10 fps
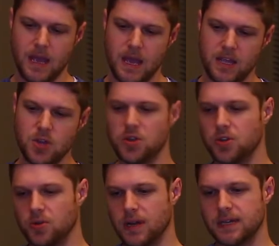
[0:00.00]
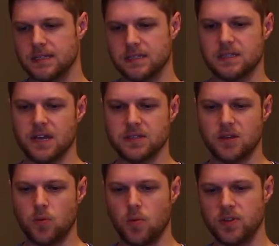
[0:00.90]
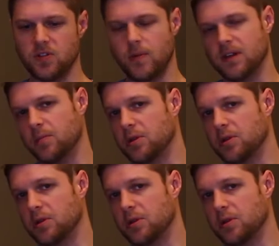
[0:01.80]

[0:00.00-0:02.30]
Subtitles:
You can do 96,000 and it won't be too bad,